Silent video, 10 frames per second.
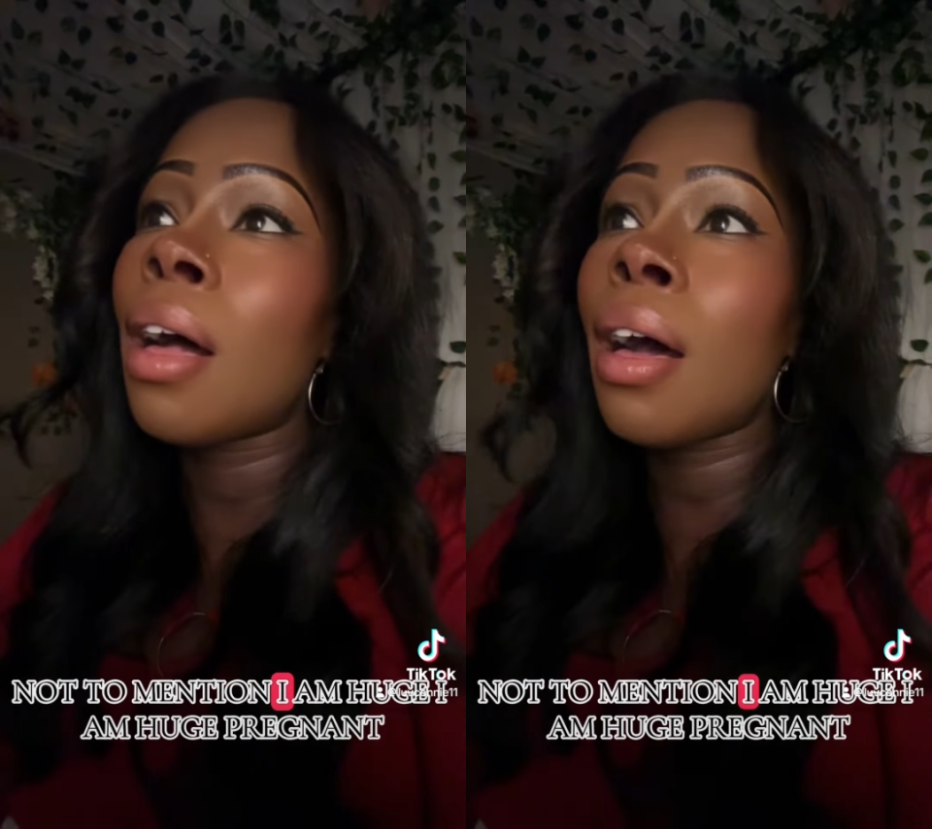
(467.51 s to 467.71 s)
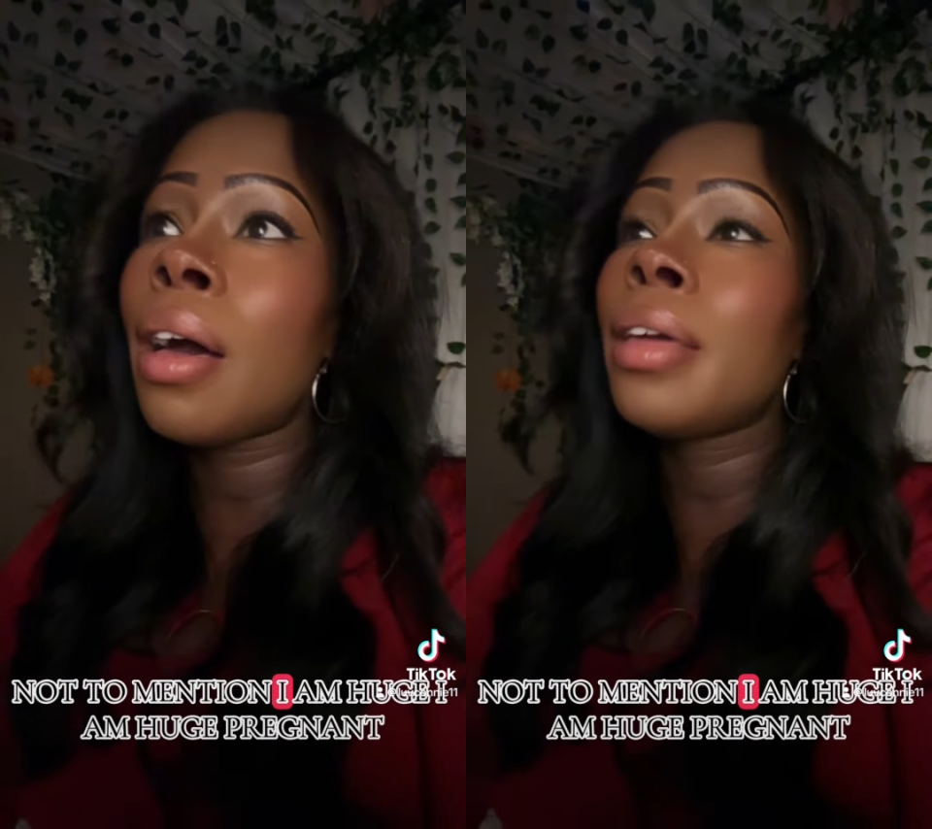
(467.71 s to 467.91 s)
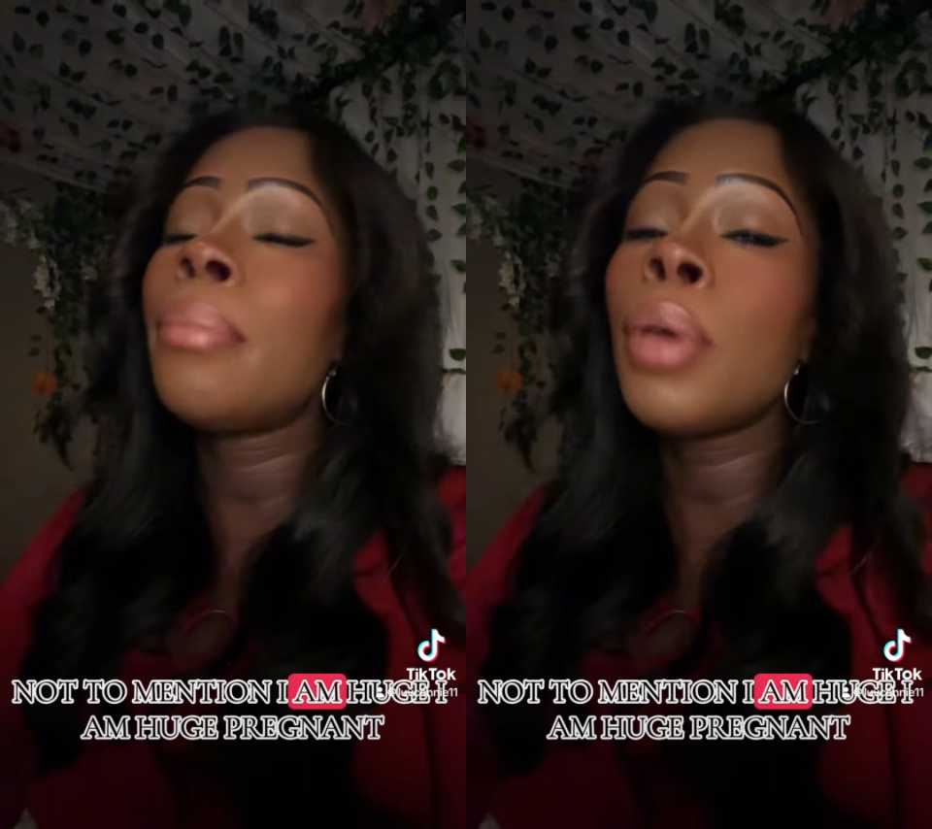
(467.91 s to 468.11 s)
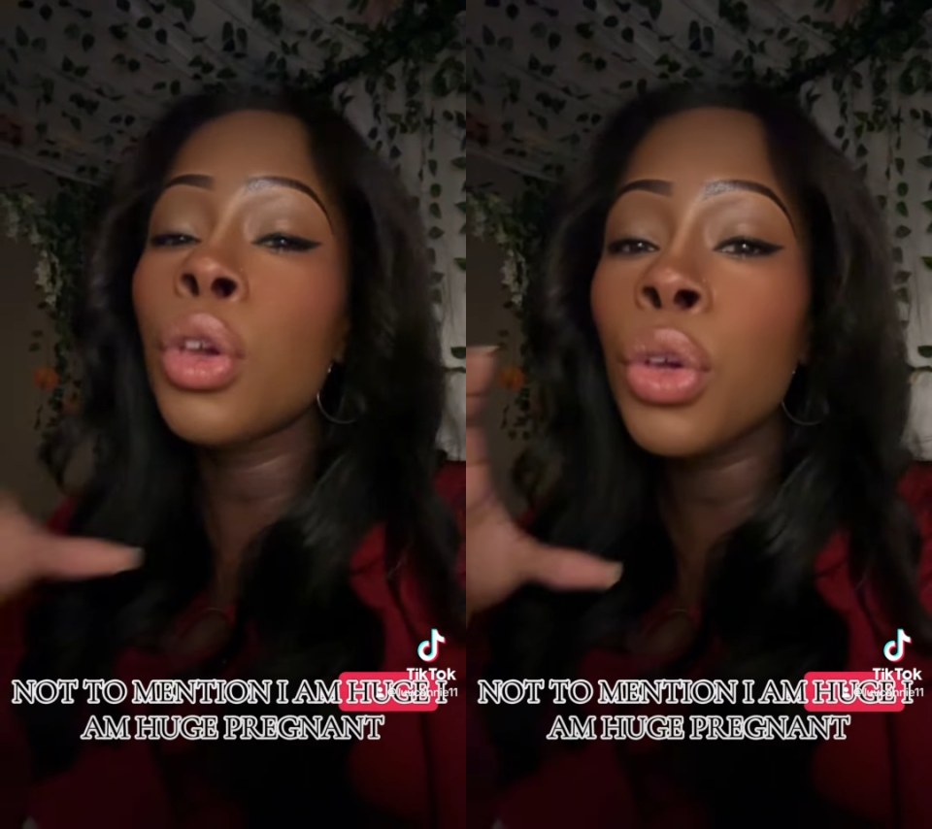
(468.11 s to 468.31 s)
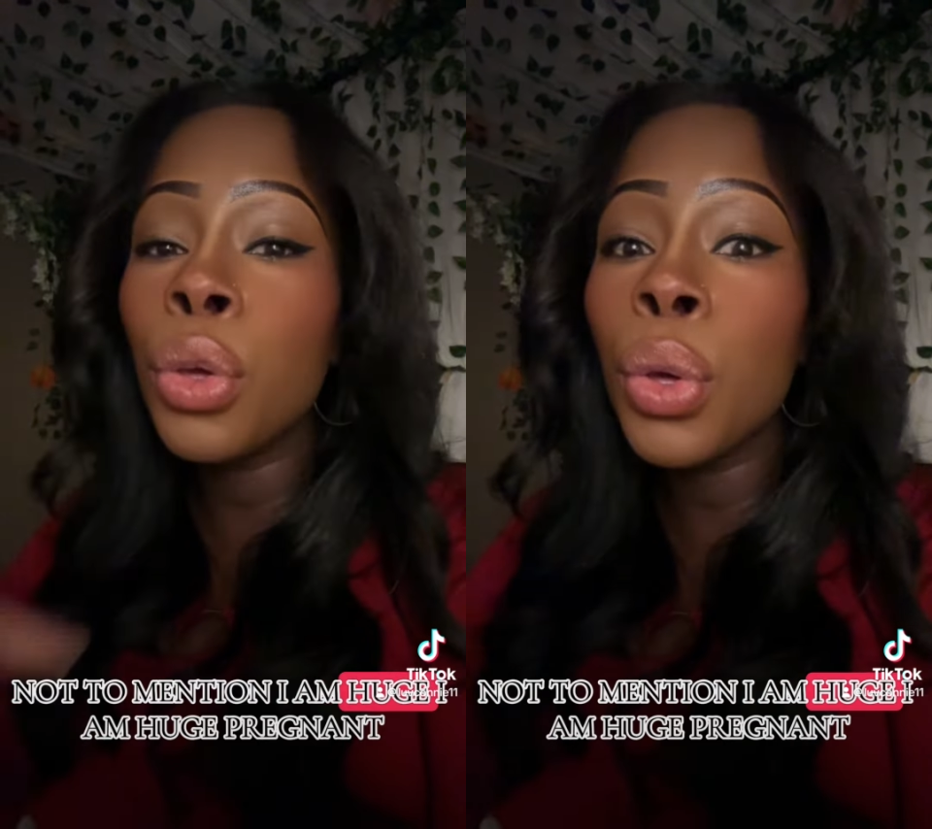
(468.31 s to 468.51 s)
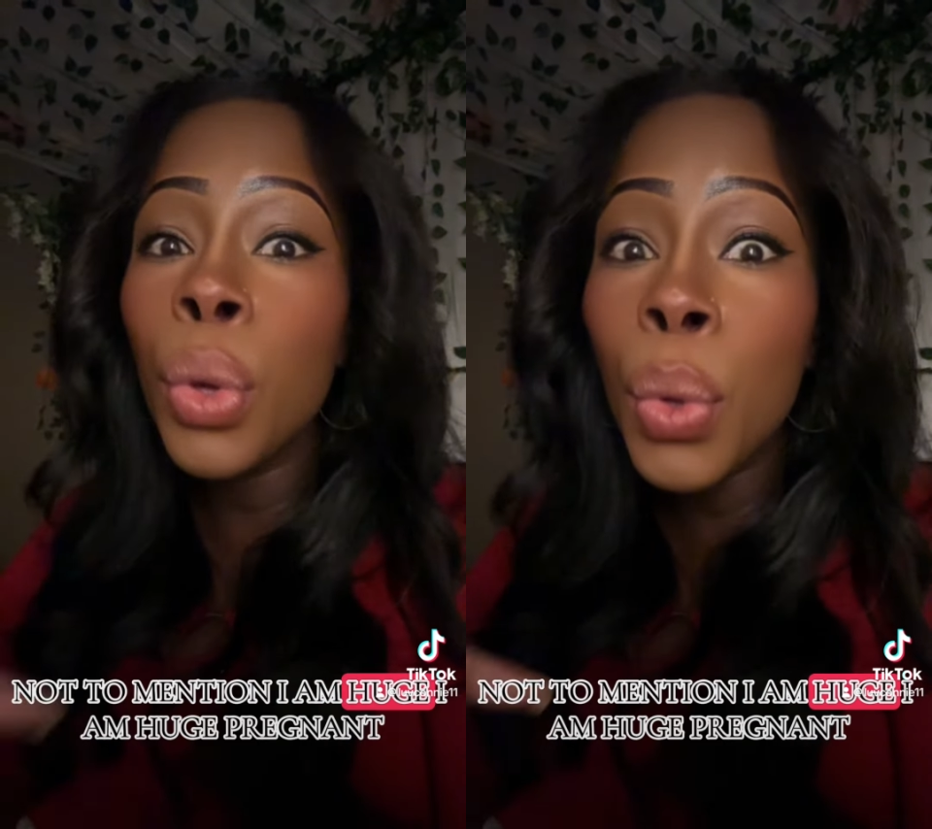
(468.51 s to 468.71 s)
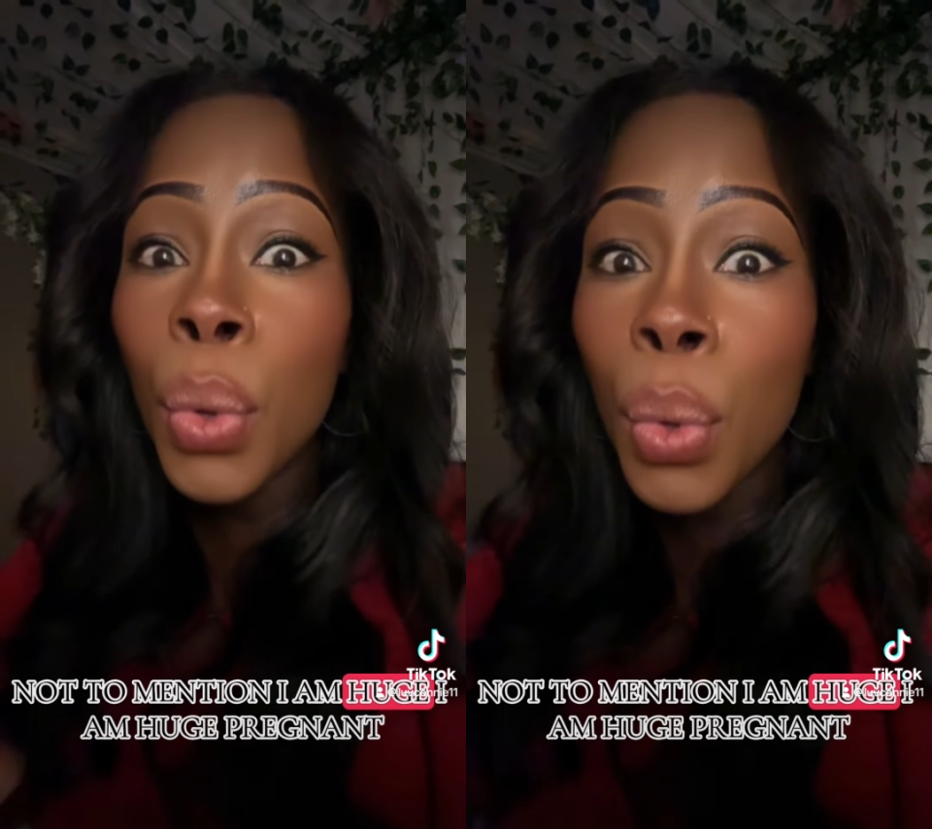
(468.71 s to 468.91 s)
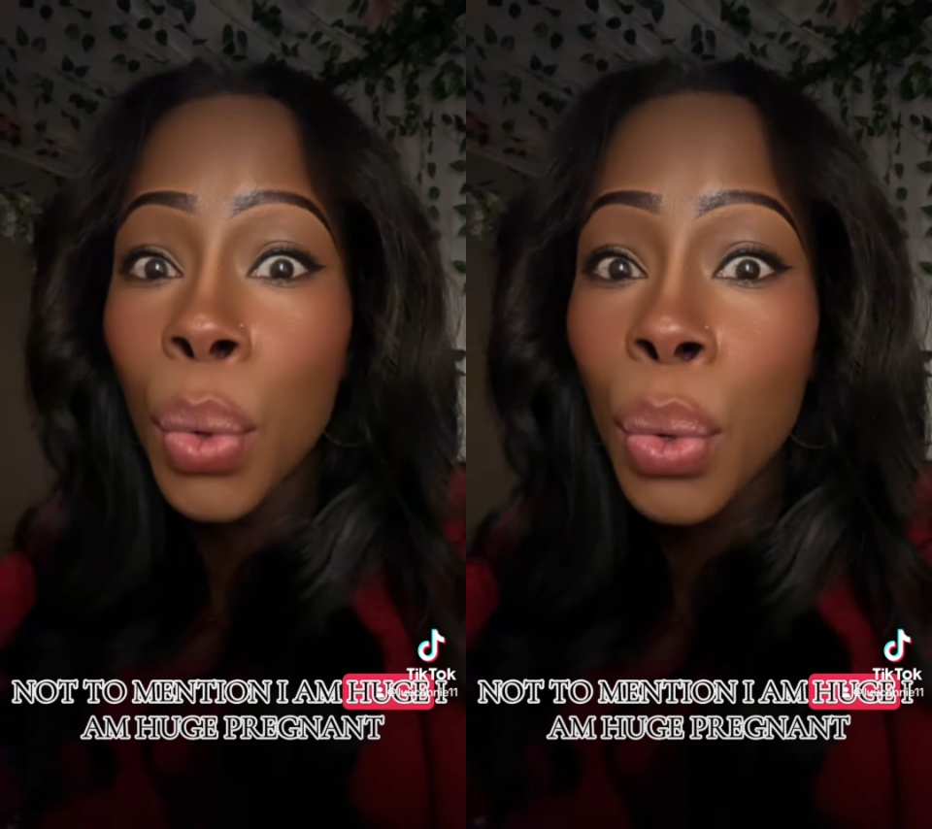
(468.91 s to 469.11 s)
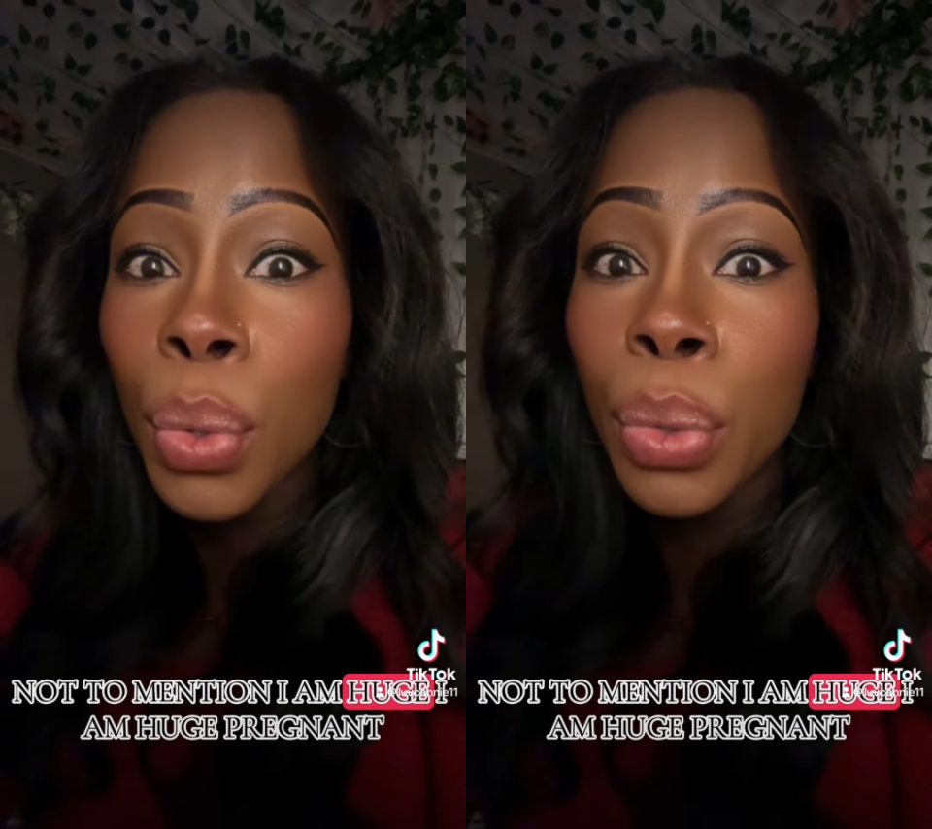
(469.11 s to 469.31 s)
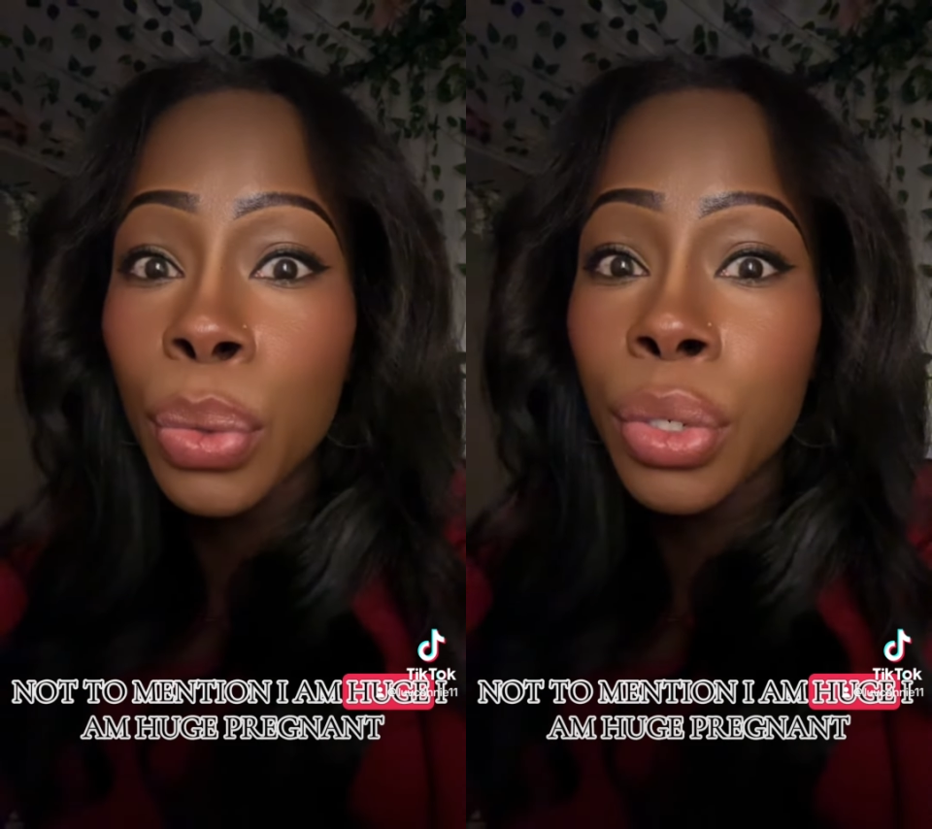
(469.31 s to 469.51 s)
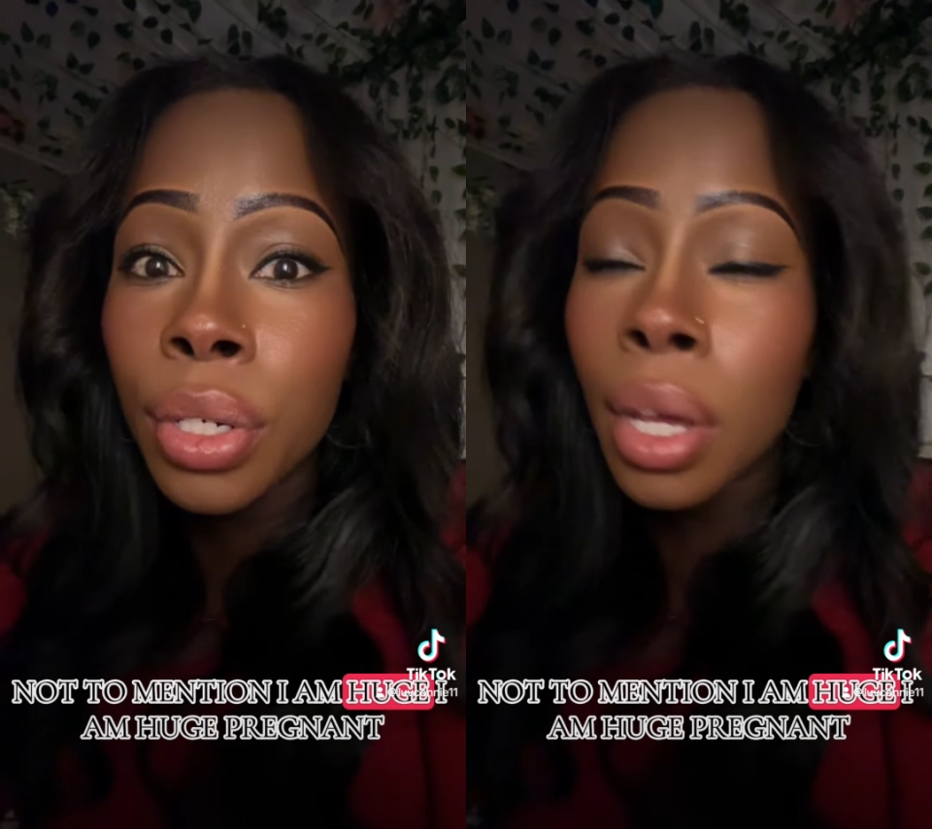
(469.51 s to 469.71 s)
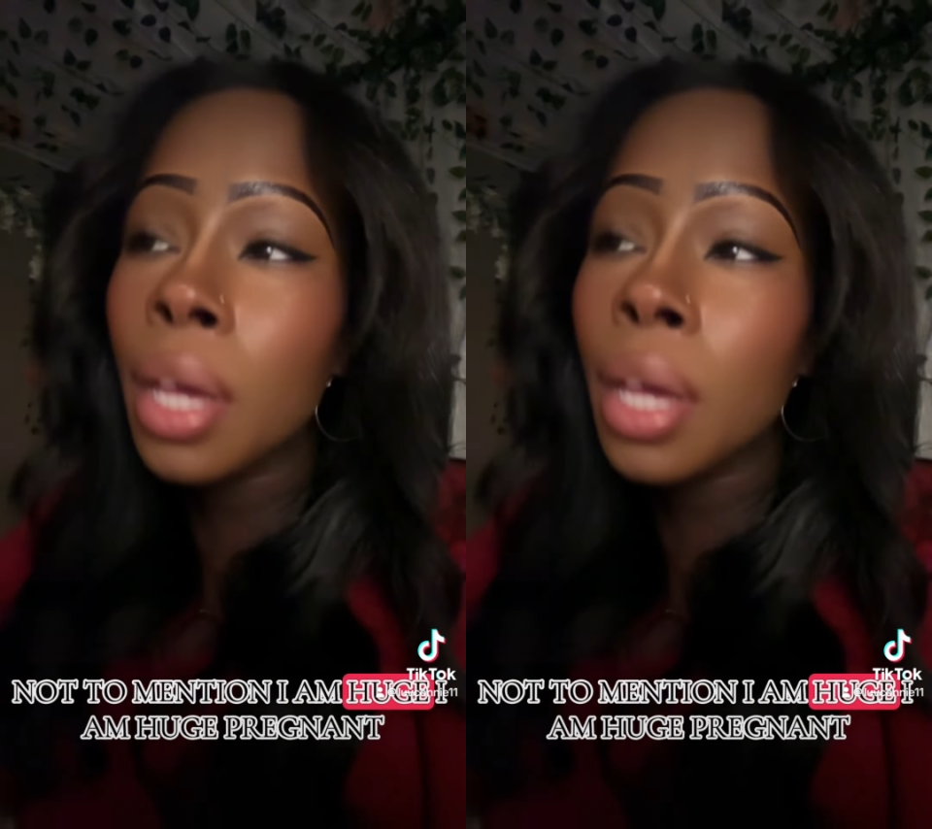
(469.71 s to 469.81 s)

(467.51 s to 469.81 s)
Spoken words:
I am huge